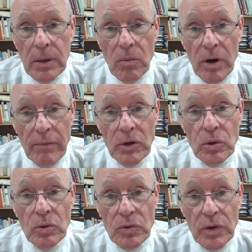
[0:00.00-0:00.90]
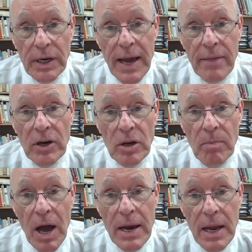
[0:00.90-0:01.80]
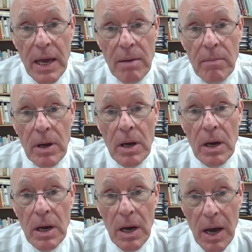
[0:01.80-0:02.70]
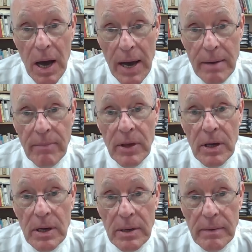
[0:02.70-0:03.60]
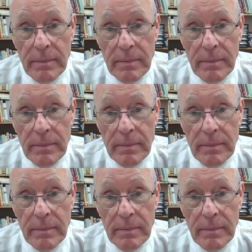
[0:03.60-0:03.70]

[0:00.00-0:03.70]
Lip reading: Wherever two or three are gathered in my name, I am there.